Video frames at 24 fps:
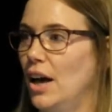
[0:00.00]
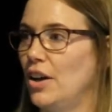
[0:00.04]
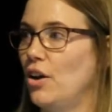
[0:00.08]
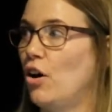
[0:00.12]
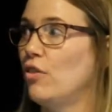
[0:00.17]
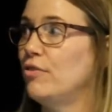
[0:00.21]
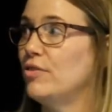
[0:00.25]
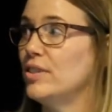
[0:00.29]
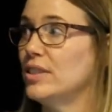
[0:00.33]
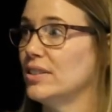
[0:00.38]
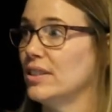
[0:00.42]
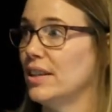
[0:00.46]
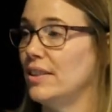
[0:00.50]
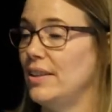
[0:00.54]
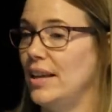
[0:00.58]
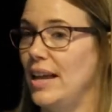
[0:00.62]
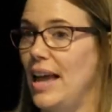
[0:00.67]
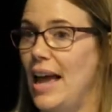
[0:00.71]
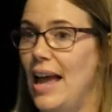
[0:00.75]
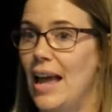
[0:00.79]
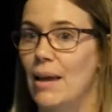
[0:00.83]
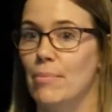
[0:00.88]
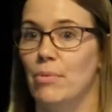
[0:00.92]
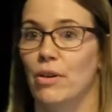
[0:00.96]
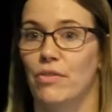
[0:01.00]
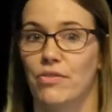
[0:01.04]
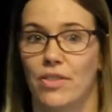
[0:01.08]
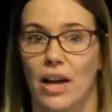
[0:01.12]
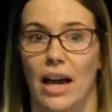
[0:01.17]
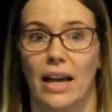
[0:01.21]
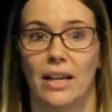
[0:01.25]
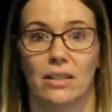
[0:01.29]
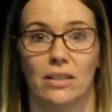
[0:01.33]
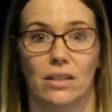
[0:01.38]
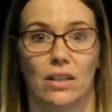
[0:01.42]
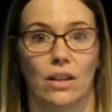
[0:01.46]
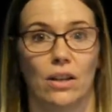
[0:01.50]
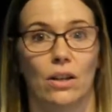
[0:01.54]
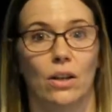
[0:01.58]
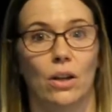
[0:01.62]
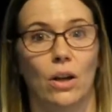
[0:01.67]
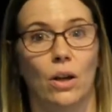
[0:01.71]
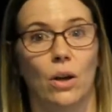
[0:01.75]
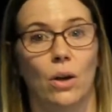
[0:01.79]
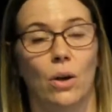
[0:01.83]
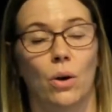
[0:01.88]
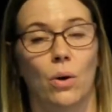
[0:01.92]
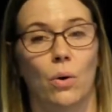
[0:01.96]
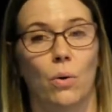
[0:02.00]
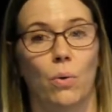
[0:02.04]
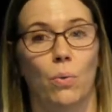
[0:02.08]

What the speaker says: And obviously the aim of that is that